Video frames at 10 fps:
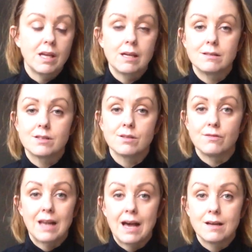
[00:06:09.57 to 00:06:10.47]
It's
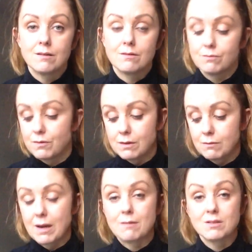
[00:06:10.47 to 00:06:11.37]

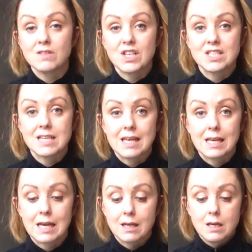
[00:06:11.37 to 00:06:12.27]
when I was first
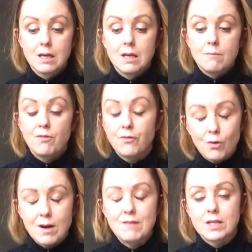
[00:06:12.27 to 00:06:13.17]
taking it,
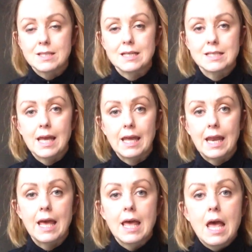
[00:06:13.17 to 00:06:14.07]
before I first started taking
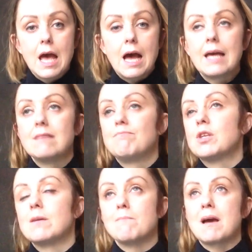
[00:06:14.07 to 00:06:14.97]
it,
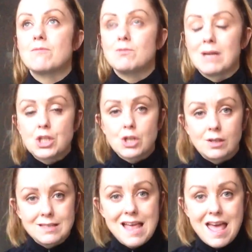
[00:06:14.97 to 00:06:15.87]
my
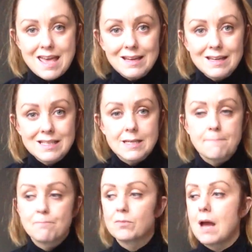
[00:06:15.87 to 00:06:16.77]
joints ached.
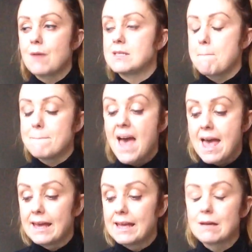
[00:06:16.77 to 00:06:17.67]
I was in
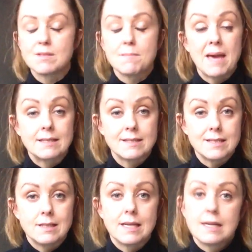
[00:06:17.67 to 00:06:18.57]
pain. I was in pain
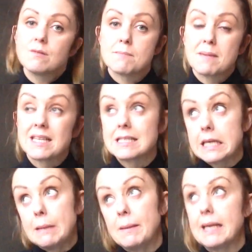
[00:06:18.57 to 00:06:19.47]
sitting. I was in pain
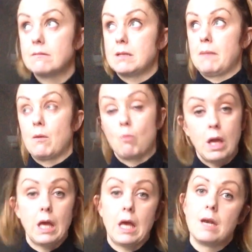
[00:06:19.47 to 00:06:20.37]
sleeping. I was in pain
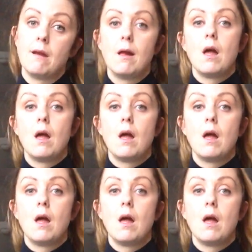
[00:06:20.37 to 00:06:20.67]
waking.